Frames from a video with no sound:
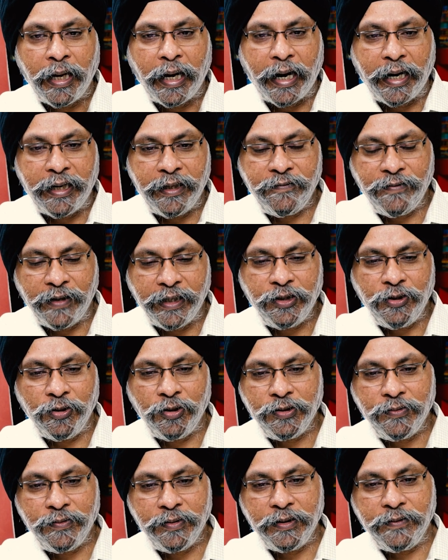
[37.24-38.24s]
And in fact,
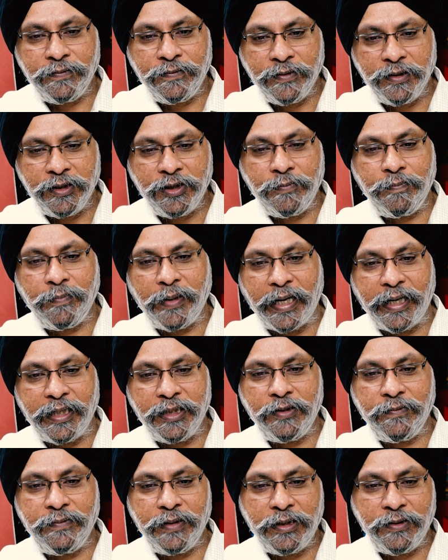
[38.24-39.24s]
yours was the first
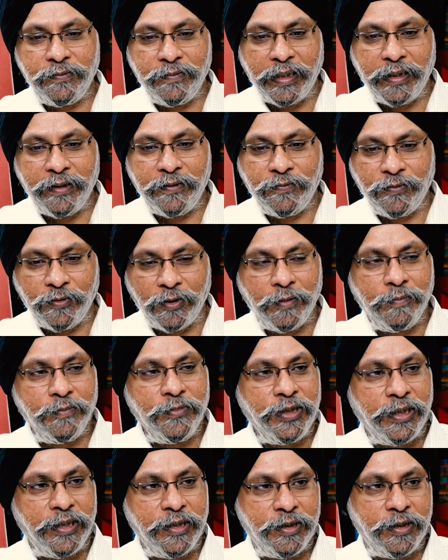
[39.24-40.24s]
batch which went from
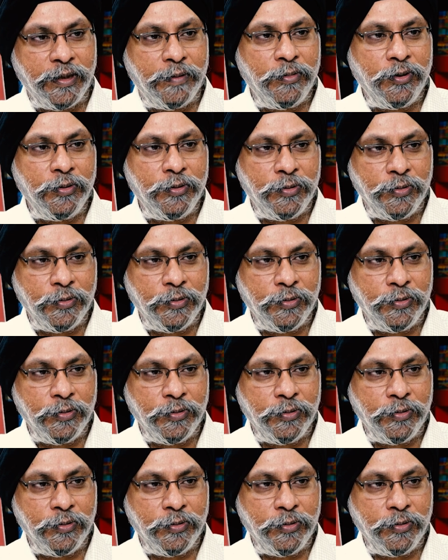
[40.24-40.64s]
JSW